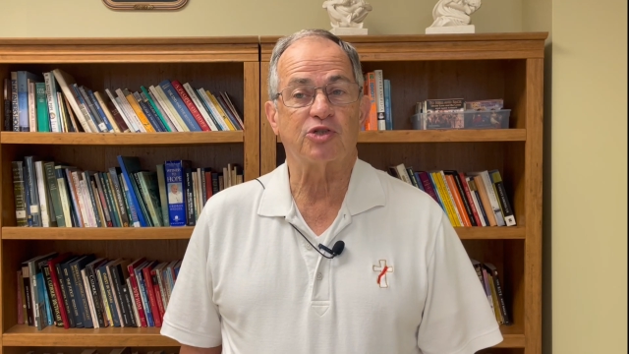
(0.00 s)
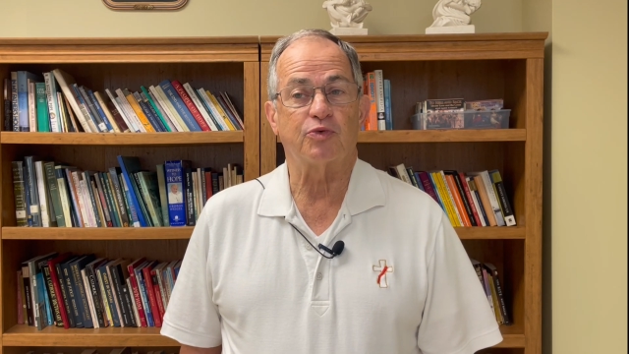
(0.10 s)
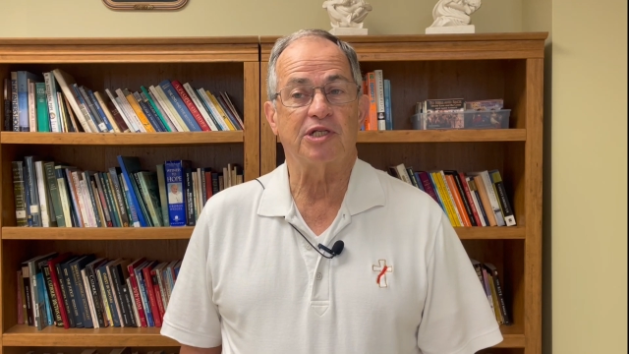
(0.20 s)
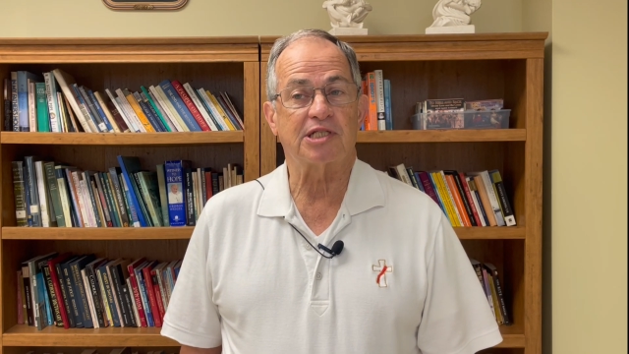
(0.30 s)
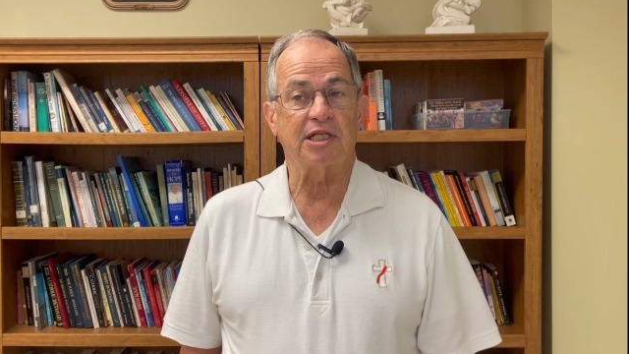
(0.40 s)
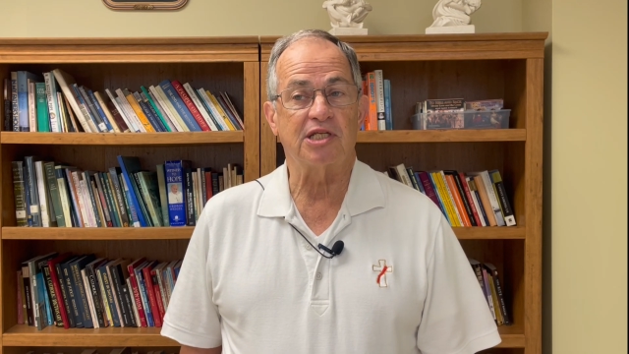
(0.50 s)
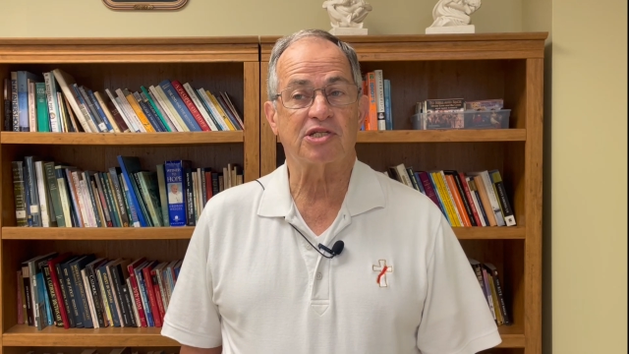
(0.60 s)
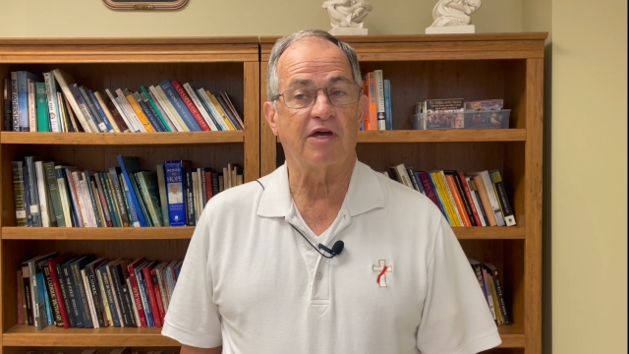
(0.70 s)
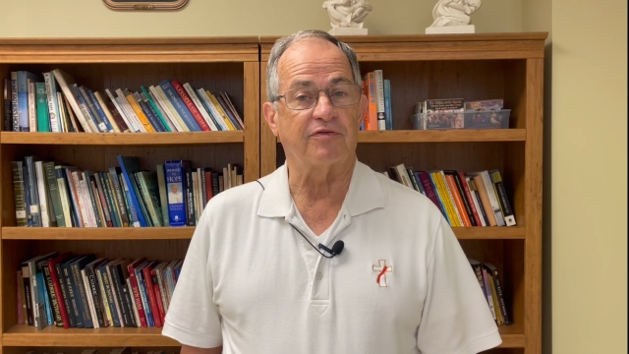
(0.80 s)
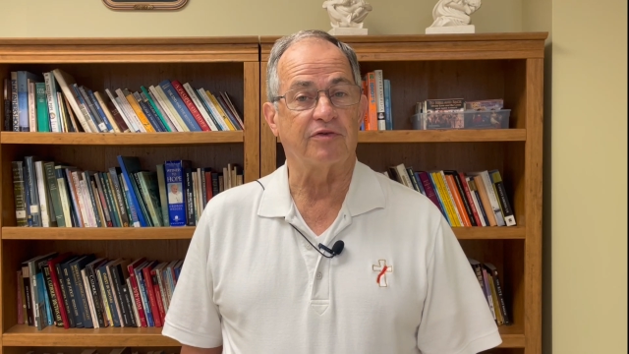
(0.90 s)
recently
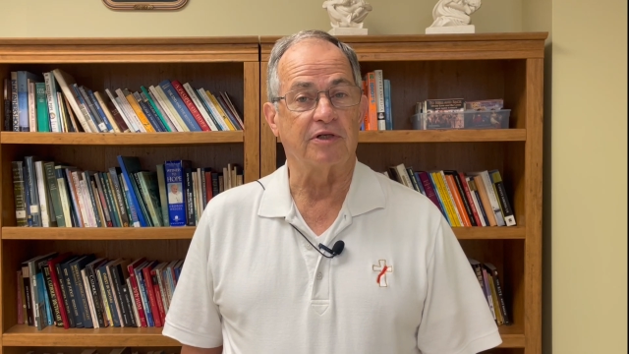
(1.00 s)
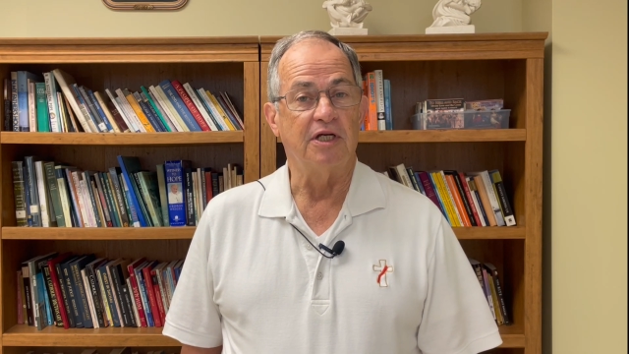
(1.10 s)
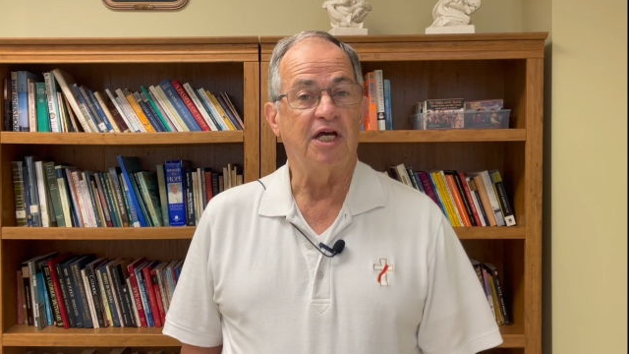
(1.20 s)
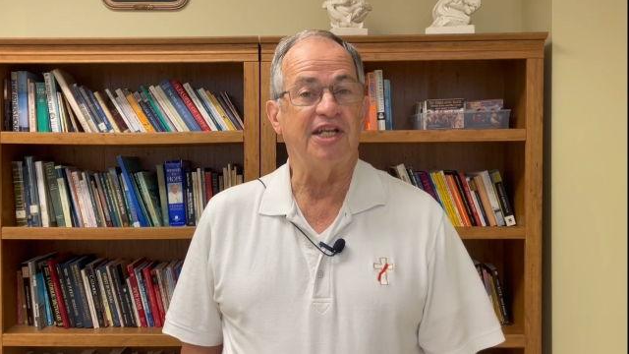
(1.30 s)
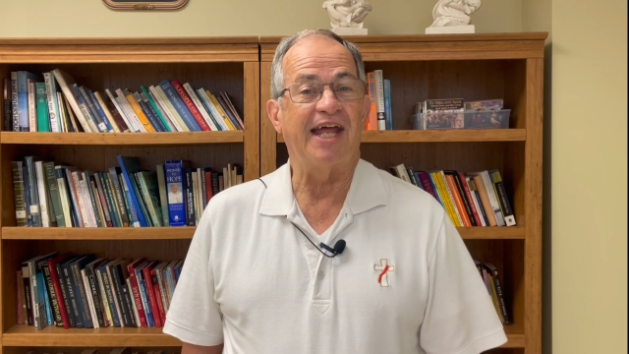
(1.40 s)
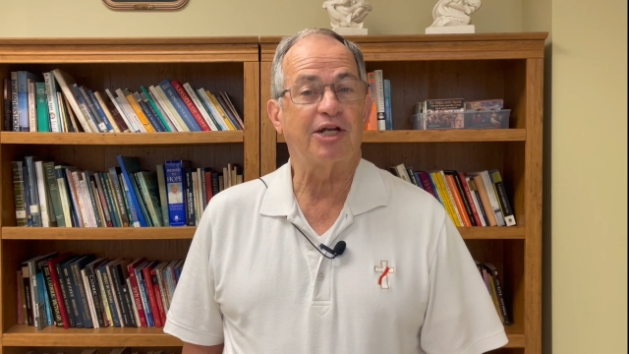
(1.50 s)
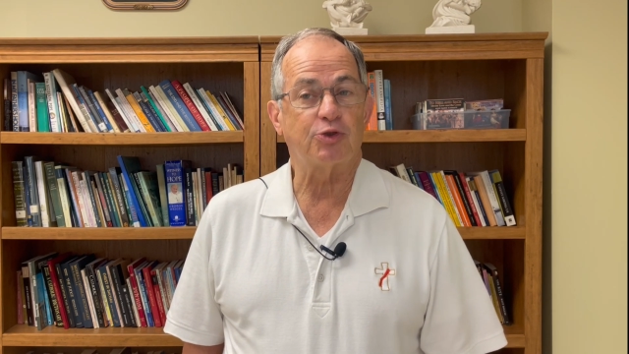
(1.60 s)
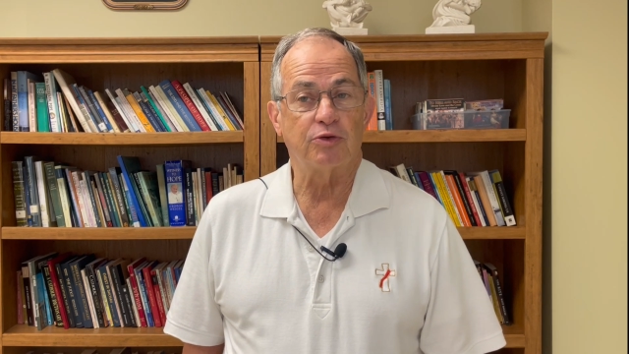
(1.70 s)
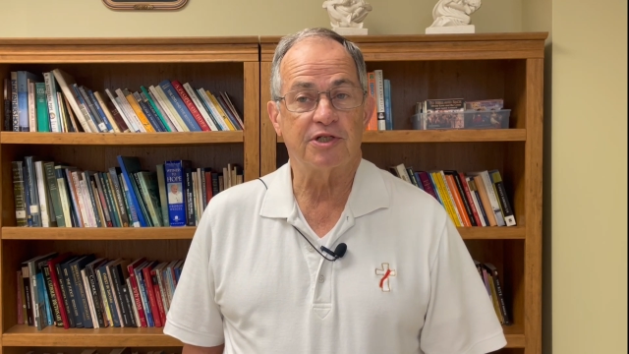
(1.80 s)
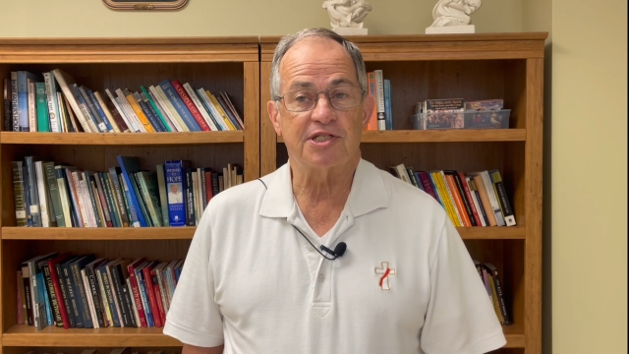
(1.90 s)
suffered a
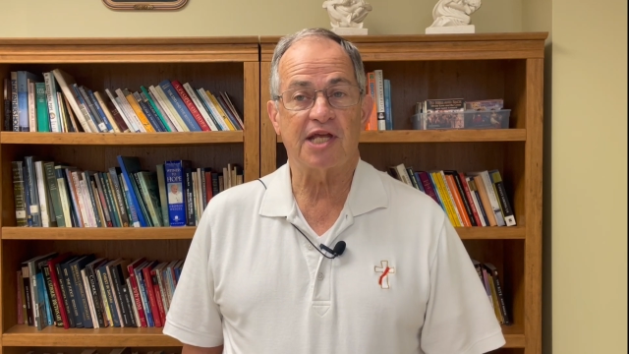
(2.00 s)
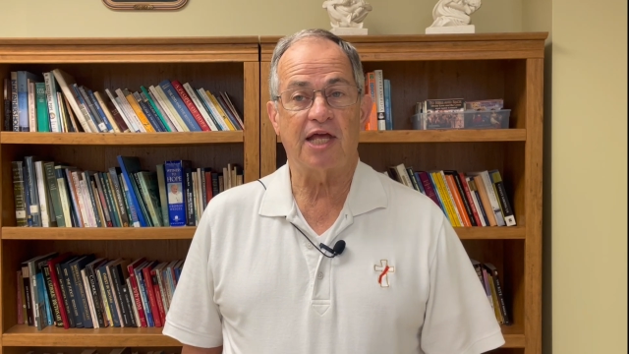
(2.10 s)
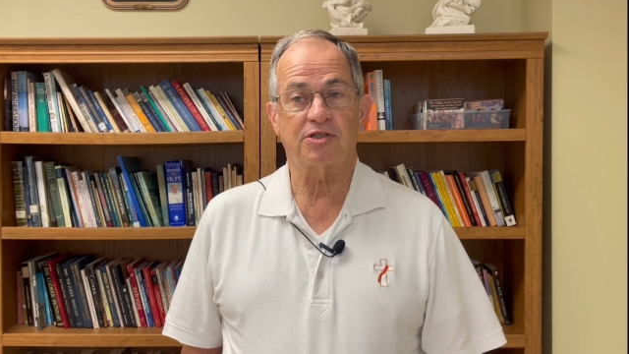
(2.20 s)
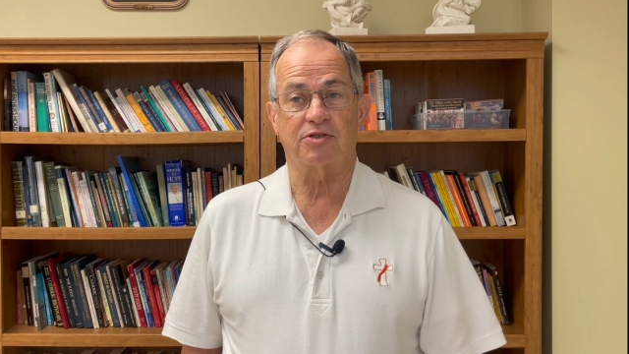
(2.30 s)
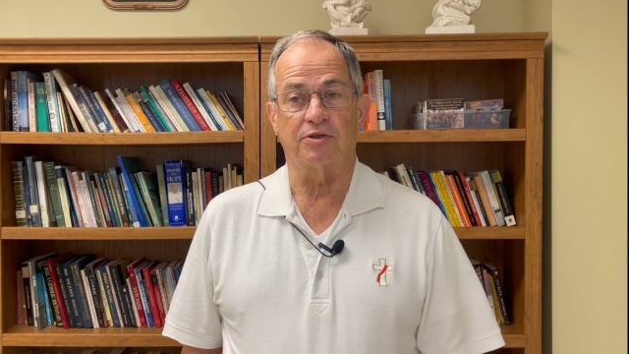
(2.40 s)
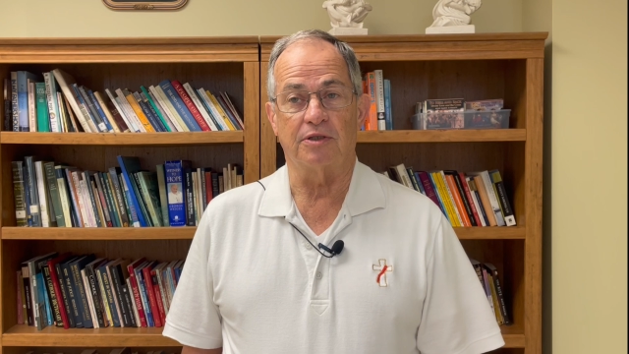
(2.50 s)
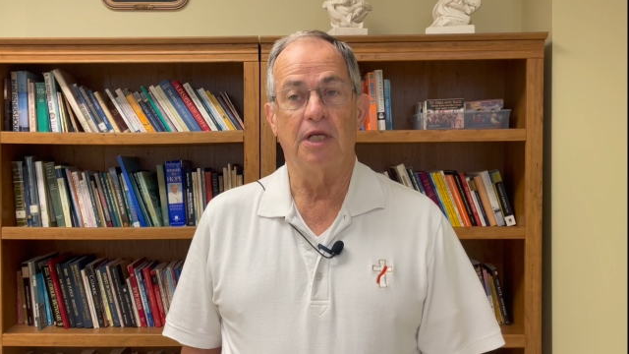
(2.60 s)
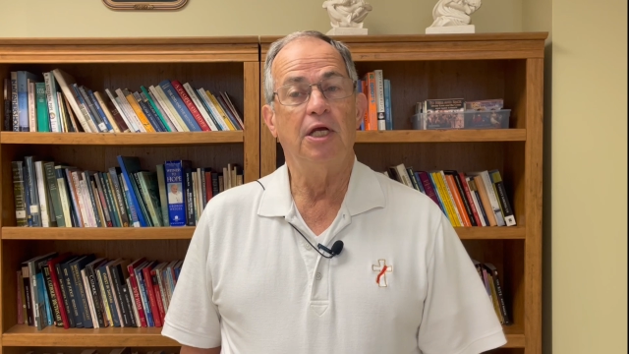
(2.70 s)
natural disaster.